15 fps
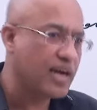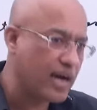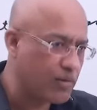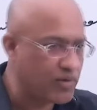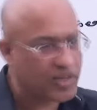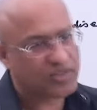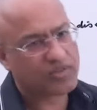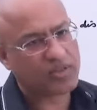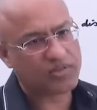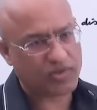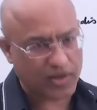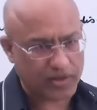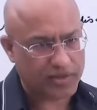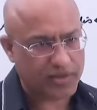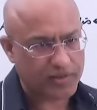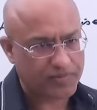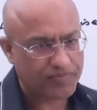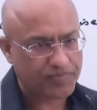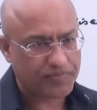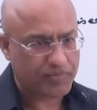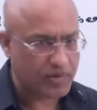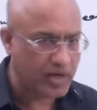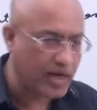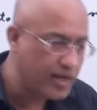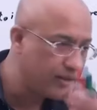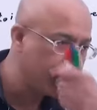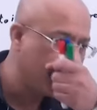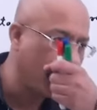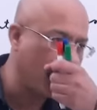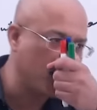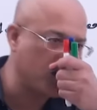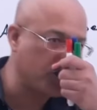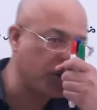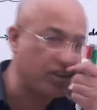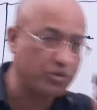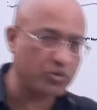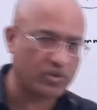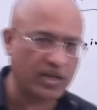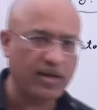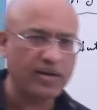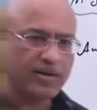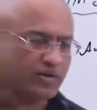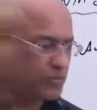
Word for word: I will discuss later, right? How they produce the